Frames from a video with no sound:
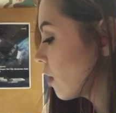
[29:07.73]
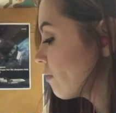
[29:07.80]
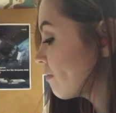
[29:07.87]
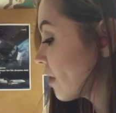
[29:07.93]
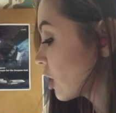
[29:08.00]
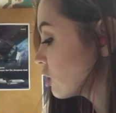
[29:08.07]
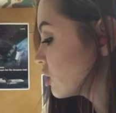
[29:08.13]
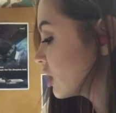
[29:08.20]

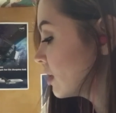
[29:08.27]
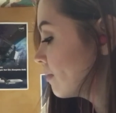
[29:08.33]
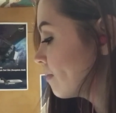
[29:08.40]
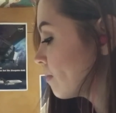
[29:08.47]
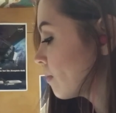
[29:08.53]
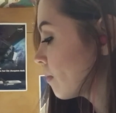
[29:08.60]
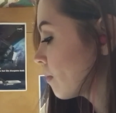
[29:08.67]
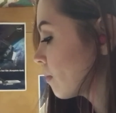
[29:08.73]
function
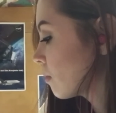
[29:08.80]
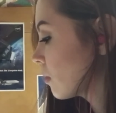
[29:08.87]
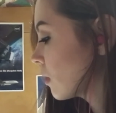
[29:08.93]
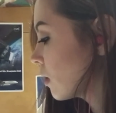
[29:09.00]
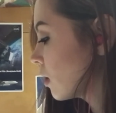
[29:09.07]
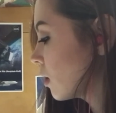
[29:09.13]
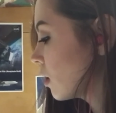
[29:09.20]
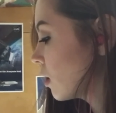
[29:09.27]

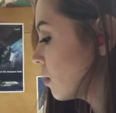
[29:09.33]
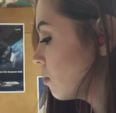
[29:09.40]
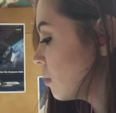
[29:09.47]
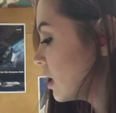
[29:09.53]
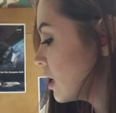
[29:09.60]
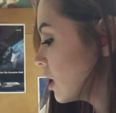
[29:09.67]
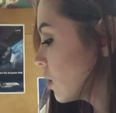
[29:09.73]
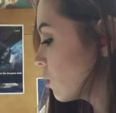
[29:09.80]

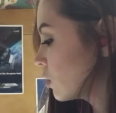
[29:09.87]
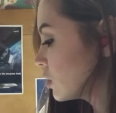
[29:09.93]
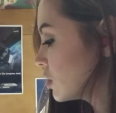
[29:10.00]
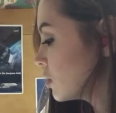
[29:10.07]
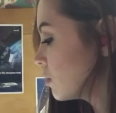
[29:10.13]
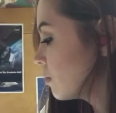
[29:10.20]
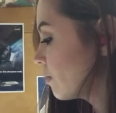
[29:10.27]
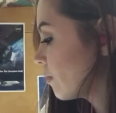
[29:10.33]
be equal
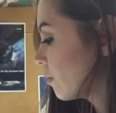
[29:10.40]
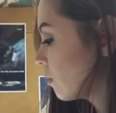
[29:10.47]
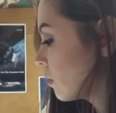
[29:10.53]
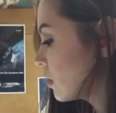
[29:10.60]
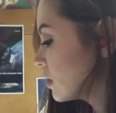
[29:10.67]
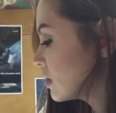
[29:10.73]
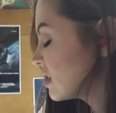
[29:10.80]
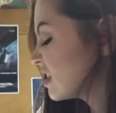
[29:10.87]
to
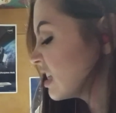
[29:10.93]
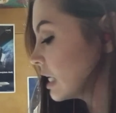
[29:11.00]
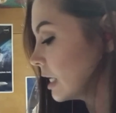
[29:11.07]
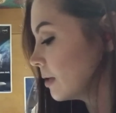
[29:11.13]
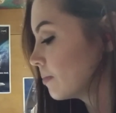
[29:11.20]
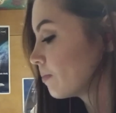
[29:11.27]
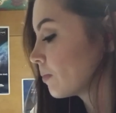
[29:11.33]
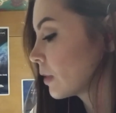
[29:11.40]
c,
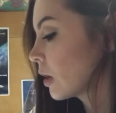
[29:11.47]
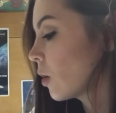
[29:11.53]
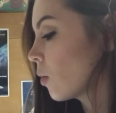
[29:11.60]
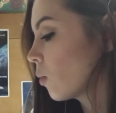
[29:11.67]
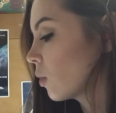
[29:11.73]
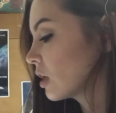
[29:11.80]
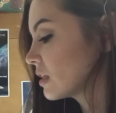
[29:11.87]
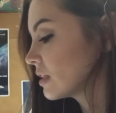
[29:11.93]

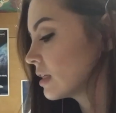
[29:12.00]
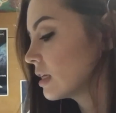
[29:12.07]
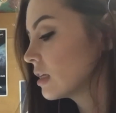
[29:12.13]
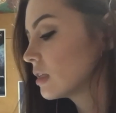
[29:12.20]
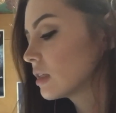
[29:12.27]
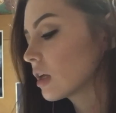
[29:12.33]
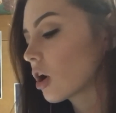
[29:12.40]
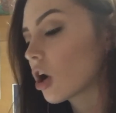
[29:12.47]
where c
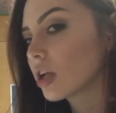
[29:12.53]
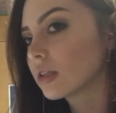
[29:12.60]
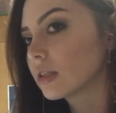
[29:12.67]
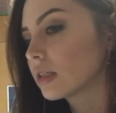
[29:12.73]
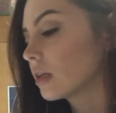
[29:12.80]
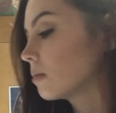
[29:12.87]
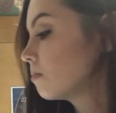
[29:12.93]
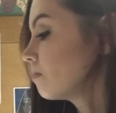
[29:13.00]
is the
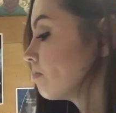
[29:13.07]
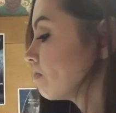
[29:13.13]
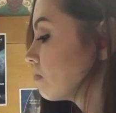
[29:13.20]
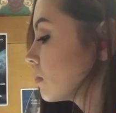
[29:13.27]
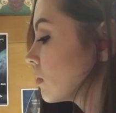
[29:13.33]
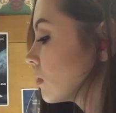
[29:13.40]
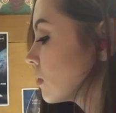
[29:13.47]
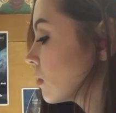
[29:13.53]
constant.
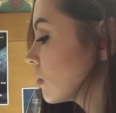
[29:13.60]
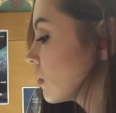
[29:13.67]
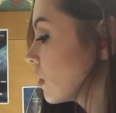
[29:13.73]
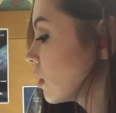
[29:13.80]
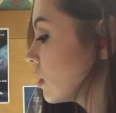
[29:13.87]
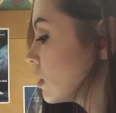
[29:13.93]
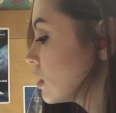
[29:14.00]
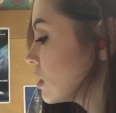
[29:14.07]

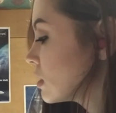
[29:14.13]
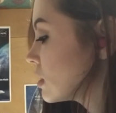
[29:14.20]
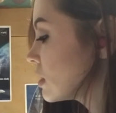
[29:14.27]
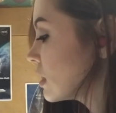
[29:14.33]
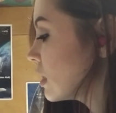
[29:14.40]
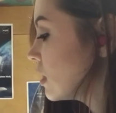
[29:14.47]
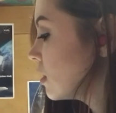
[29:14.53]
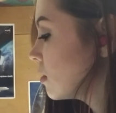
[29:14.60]

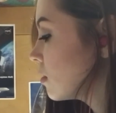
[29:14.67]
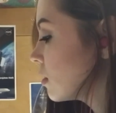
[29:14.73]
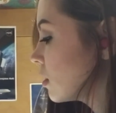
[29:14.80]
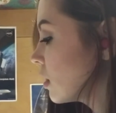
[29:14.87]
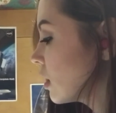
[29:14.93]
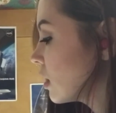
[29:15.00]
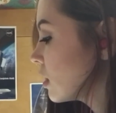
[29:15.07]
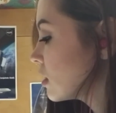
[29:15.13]
C
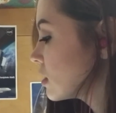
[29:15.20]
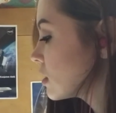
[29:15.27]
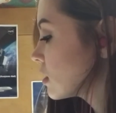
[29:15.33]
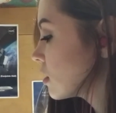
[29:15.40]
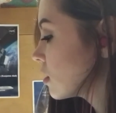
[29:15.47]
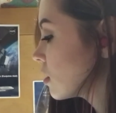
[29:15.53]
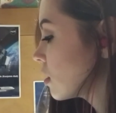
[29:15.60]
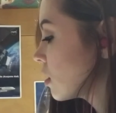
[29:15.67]
is
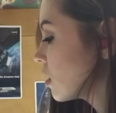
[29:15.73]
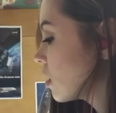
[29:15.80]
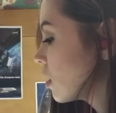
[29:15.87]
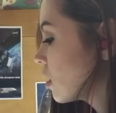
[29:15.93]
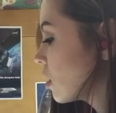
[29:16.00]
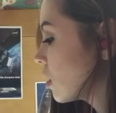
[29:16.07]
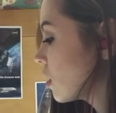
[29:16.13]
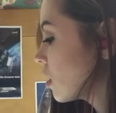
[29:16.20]

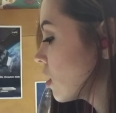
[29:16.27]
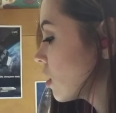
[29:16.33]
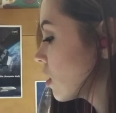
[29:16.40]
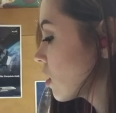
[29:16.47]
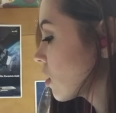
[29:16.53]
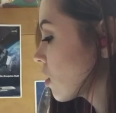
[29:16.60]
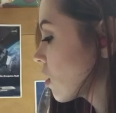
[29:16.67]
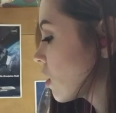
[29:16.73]

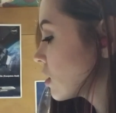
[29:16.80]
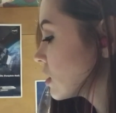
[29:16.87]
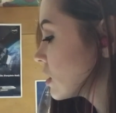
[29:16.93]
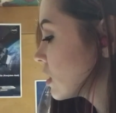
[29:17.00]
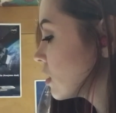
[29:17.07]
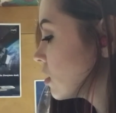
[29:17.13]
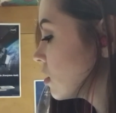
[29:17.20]
constant.